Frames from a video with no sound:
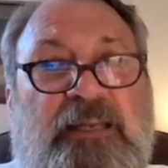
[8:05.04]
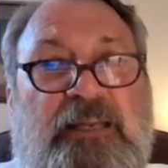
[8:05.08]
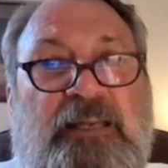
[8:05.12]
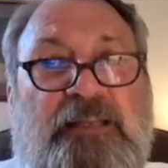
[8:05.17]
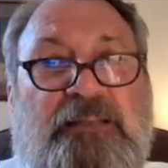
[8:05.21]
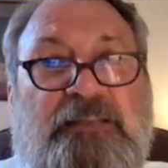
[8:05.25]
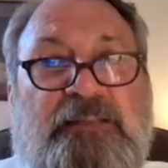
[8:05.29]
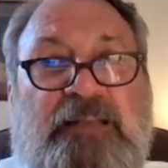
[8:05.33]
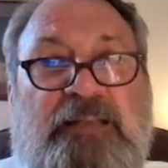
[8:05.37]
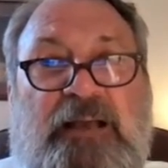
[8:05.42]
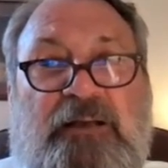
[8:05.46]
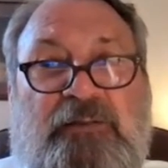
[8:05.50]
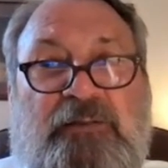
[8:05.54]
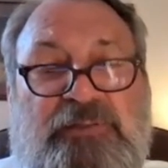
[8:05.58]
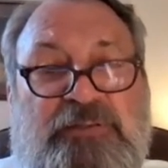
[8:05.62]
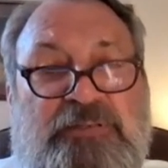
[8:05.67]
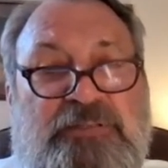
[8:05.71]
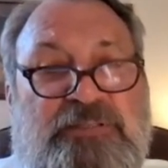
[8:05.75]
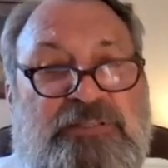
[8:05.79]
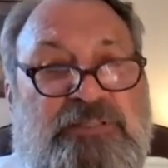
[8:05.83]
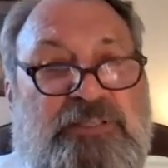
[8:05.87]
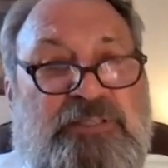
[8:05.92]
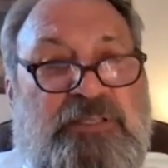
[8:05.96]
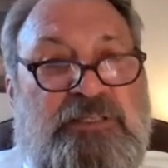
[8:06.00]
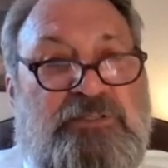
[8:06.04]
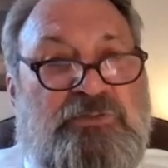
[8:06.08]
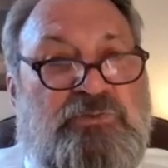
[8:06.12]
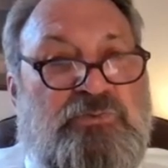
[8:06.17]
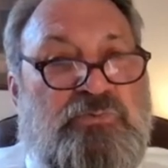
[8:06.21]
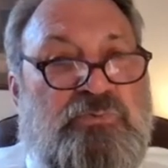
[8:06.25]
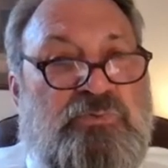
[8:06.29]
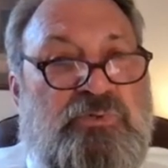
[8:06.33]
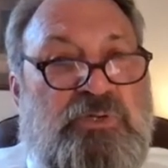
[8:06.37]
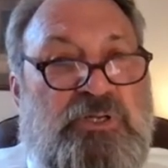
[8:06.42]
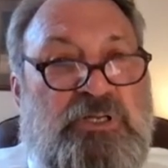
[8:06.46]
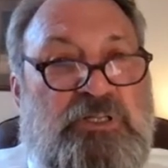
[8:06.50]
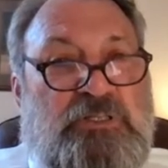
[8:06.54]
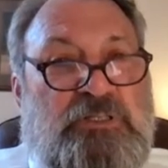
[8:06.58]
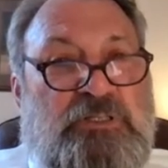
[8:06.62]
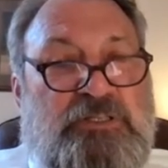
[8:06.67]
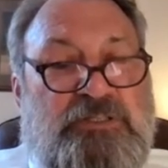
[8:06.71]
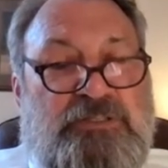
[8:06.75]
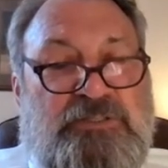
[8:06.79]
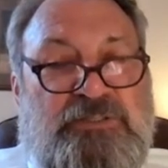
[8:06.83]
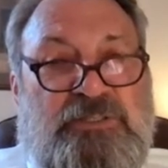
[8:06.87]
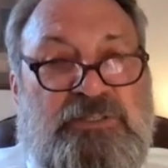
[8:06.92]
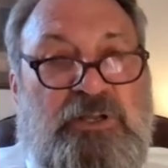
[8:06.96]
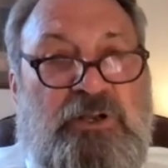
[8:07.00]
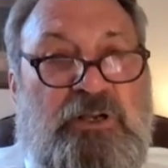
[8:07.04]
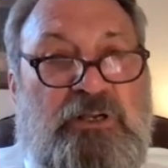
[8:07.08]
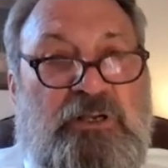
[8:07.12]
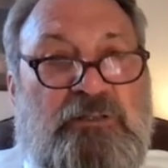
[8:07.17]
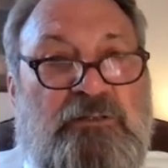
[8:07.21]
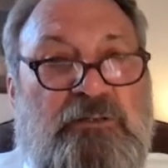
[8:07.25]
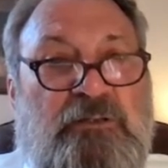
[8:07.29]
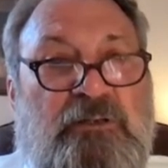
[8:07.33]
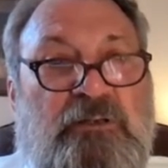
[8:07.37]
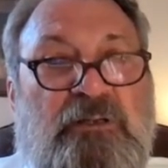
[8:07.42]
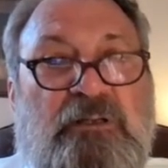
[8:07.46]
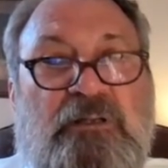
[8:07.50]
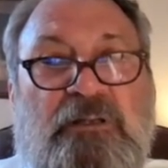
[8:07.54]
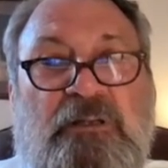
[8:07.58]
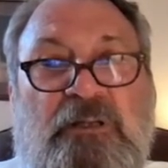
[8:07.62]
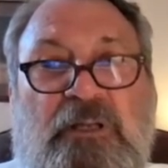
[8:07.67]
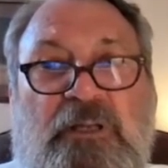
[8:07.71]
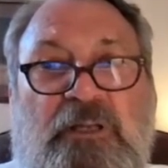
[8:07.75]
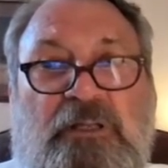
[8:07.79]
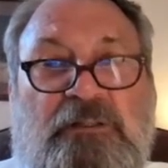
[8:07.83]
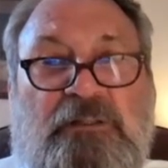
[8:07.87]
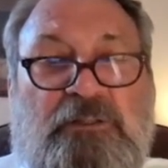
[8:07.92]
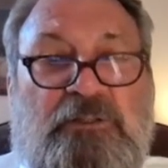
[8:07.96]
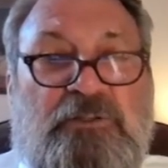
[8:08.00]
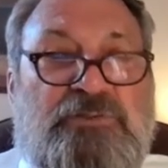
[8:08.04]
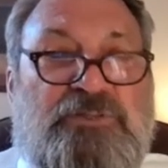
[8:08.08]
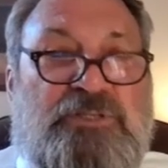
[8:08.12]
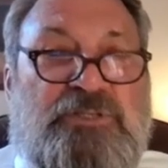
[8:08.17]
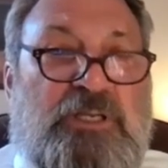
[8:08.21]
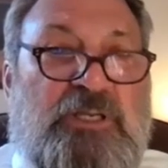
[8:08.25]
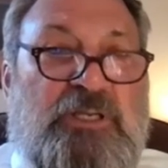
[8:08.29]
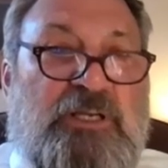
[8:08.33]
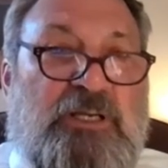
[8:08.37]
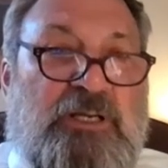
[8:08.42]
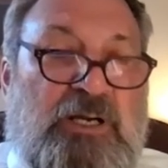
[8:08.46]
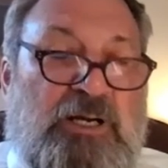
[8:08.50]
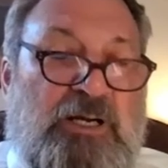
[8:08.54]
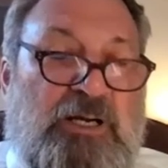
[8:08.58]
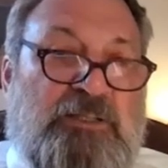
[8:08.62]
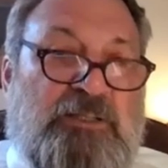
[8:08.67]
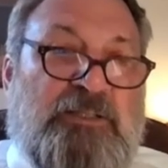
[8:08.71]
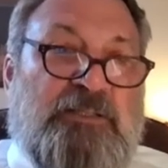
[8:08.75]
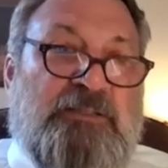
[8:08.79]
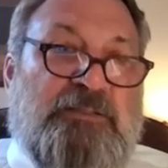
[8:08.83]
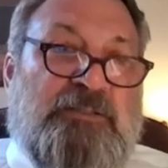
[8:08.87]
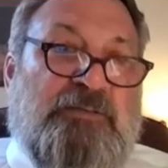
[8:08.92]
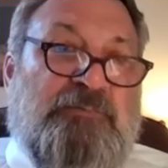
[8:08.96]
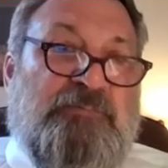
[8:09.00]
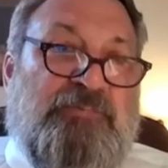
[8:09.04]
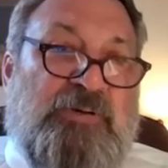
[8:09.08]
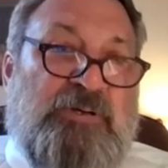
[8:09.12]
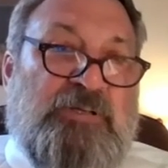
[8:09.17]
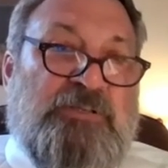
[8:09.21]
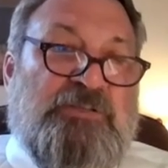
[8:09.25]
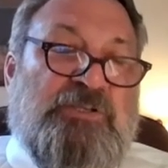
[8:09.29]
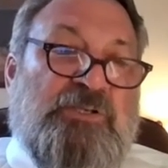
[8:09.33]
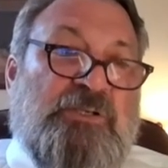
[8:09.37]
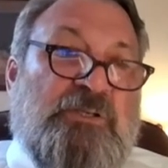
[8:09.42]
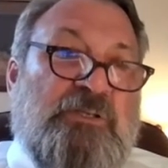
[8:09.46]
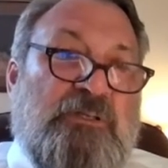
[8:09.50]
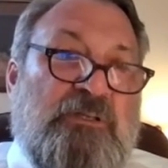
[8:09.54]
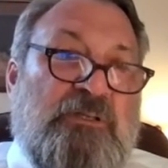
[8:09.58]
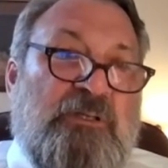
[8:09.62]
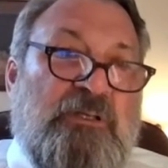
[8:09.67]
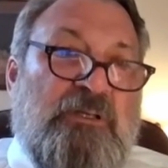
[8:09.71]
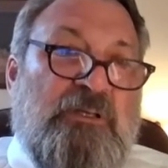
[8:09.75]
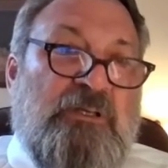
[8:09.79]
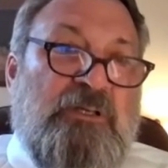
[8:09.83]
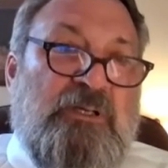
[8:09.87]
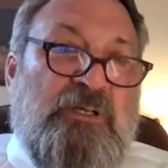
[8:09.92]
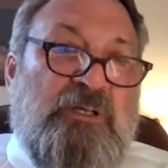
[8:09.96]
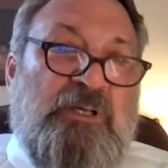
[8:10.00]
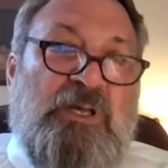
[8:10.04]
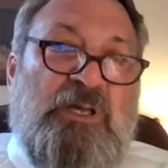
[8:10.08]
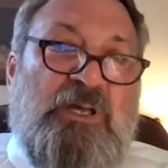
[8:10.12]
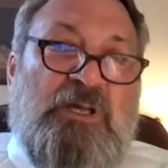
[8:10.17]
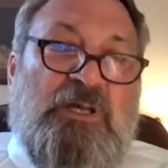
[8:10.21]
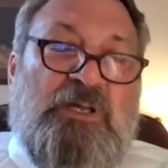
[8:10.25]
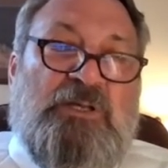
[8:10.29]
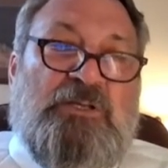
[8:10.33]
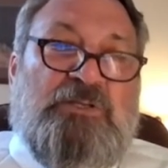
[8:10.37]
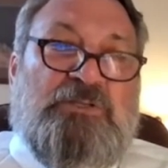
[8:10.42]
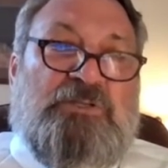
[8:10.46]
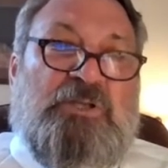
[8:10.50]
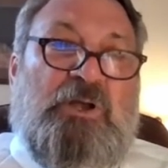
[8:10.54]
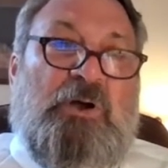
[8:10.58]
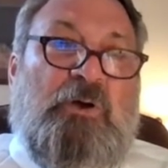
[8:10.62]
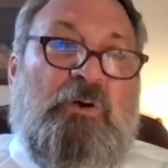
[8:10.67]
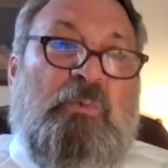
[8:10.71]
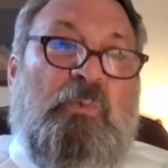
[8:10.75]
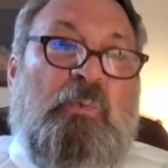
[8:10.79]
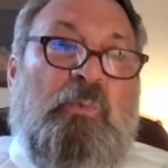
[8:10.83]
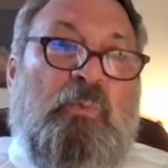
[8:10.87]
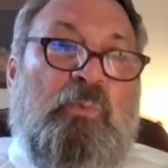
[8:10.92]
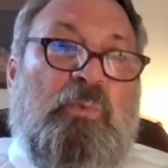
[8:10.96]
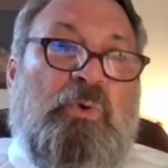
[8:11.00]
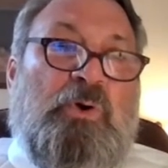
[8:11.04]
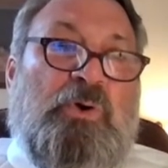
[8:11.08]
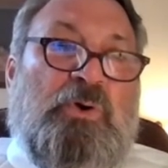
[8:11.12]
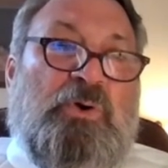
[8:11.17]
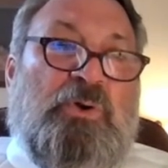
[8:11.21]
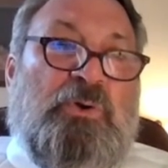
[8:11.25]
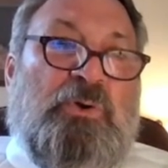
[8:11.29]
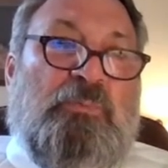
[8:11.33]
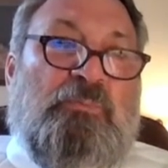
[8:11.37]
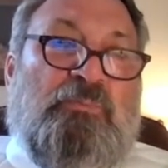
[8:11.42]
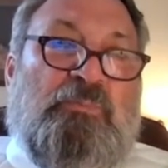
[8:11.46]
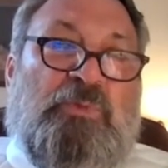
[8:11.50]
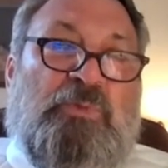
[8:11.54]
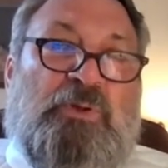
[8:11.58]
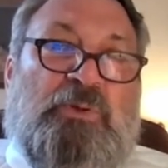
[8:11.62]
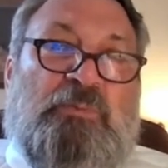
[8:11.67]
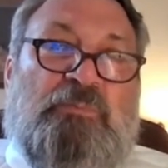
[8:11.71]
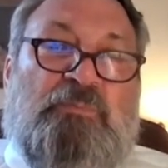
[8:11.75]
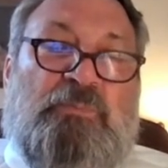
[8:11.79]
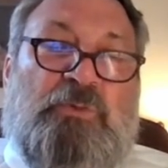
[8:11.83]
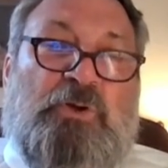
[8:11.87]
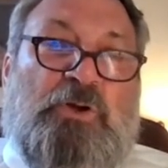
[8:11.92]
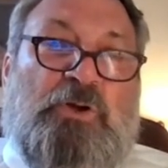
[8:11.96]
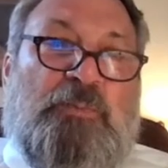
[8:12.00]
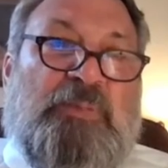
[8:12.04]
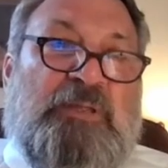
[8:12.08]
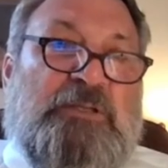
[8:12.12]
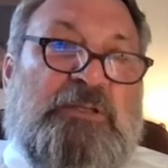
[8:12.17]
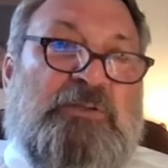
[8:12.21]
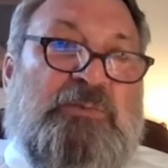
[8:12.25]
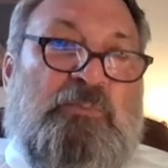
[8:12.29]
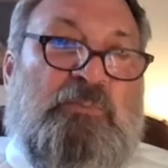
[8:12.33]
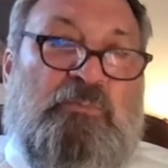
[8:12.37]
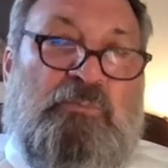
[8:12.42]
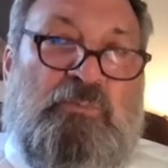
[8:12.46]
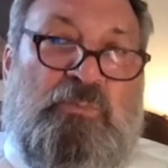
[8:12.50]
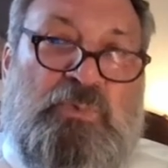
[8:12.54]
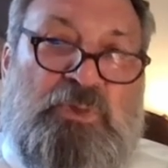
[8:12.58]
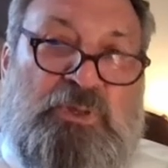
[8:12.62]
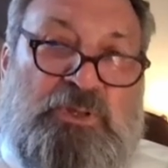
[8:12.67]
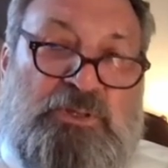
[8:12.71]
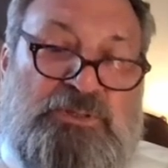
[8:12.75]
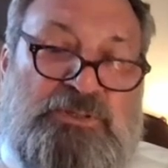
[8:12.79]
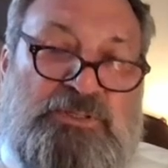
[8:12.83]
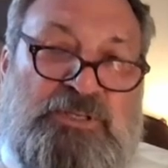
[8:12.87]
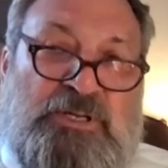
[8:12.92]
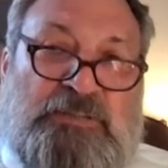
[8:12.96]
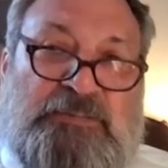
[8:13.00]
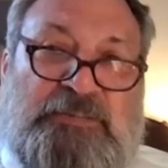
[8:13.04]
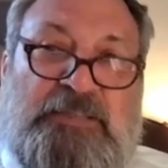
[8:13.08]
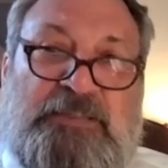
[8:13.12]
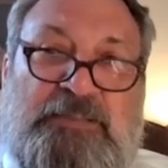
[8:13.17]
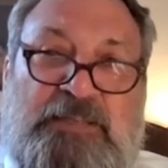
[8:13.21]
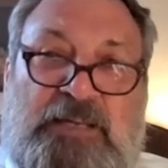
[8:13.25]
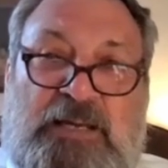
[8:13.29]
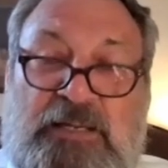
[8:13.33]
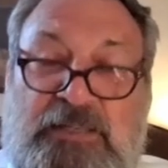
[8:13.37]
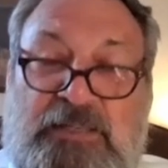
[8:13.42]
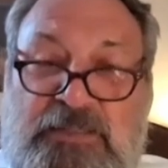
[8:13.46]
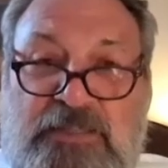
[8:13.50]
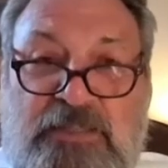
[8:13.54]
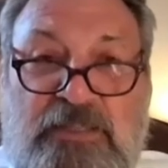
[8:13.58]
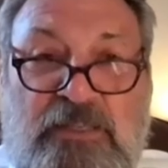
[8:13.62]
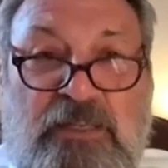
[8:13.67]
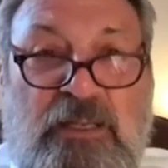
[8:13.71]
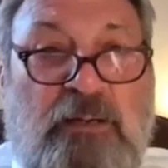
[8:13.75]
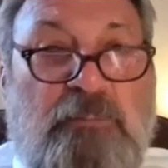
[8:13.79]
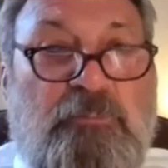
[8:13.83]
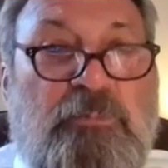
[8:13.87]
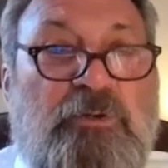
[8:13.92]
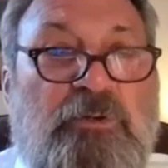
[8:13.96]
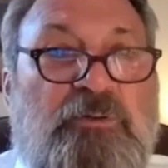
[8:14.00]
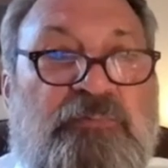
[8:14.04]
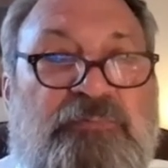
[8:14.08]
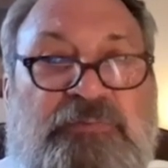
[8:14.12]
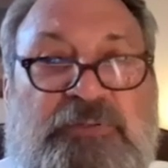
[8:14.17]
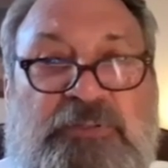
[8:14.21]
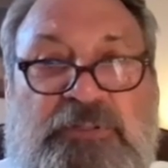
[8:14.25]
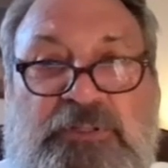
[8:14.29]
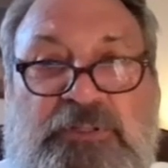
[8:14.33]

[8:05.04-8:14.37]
And now these kids really start losing cognitive function. So we're going to be conducting a number of